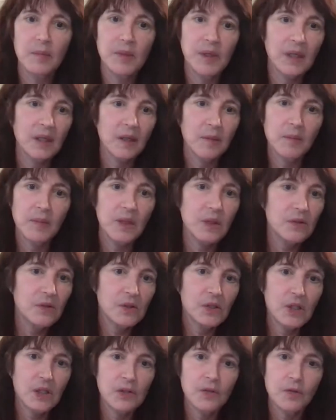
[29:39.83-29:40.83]
but it can be used
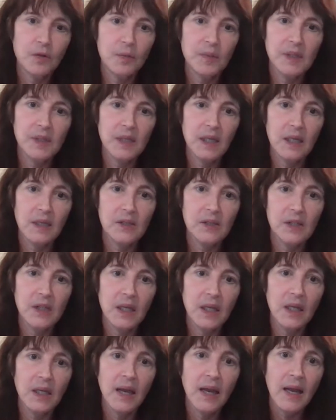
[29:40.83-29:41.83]
just for
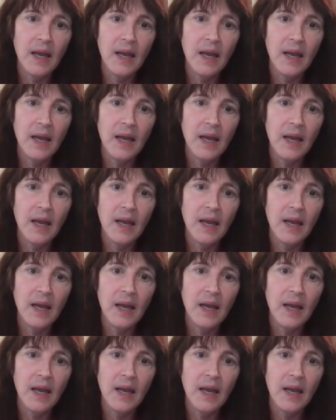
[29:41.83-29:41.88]
PTSD.